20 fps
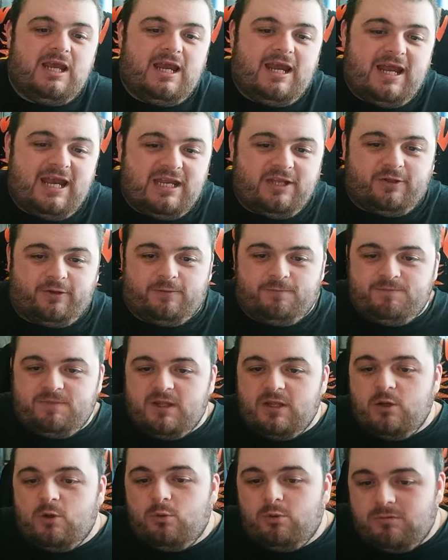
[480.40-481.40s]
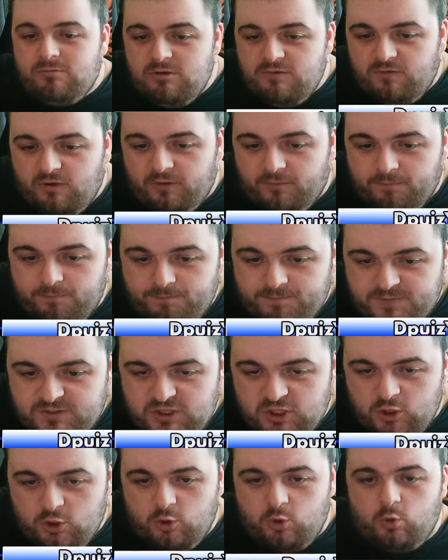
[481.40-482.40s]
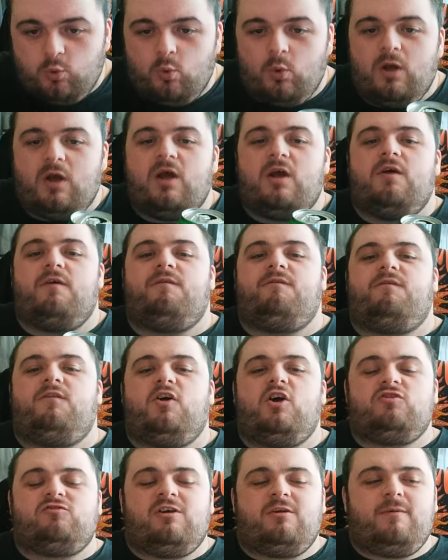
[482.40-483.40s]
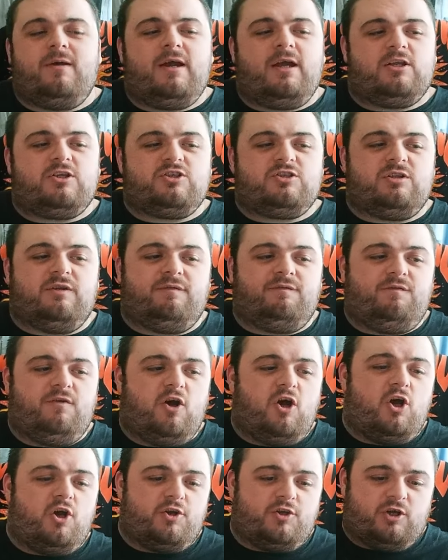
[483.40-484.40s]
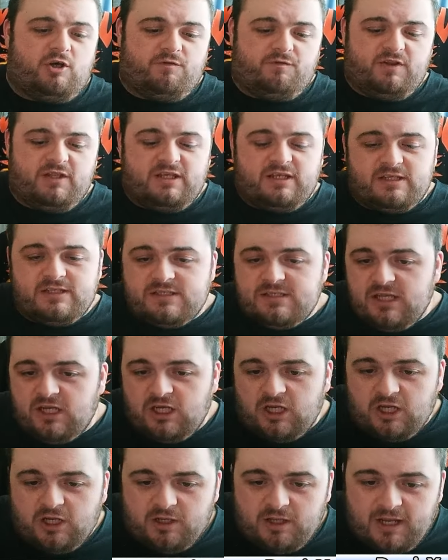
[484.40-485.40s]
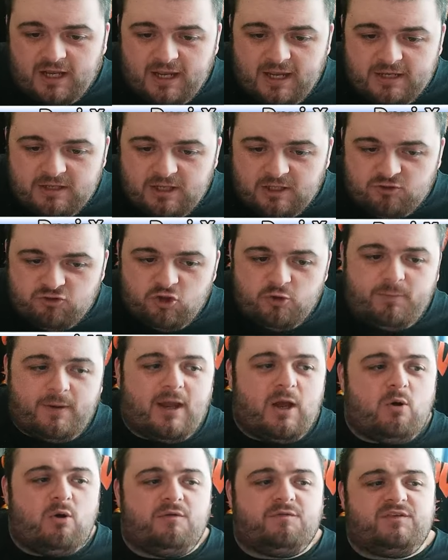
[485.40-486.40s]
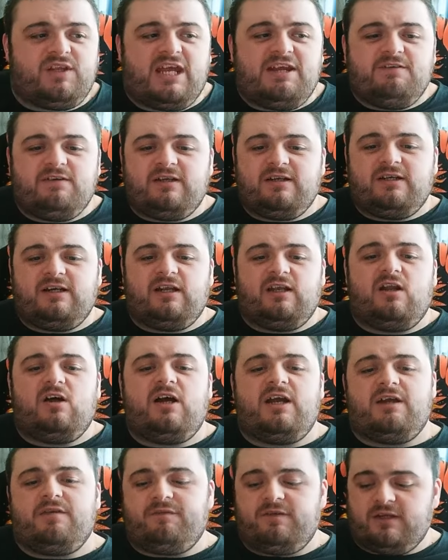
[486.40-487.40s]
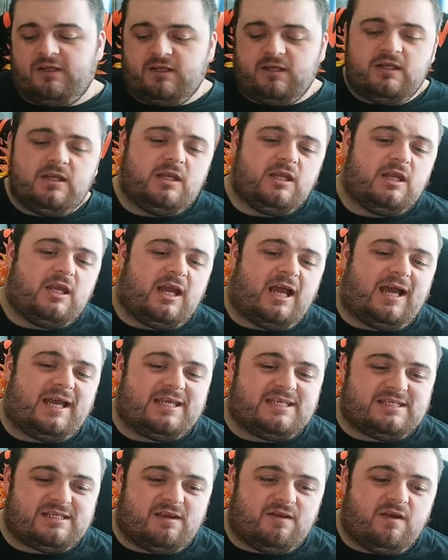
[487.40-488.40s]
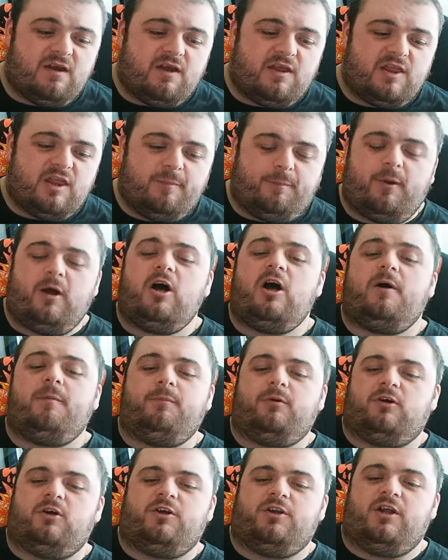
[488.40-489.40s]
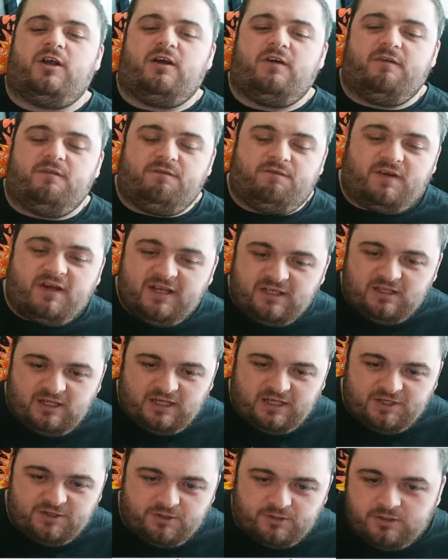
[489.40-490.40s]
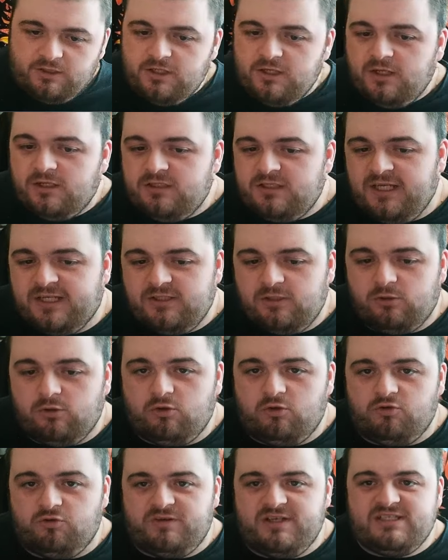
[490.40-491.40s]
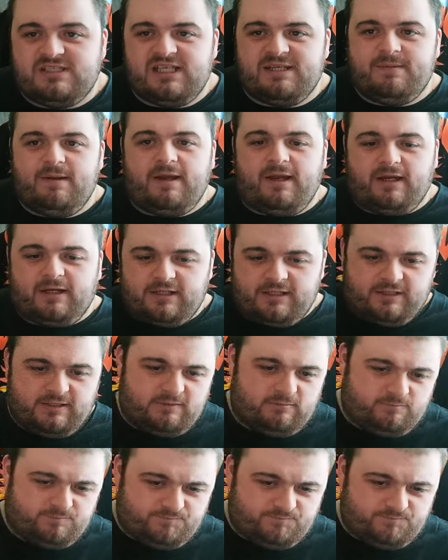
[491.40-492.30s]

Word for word: anywho, we move on to first round match, the third of these. A true battle of David and Goliath here, as the barn burner Van Landen takes on Grizzly Mac.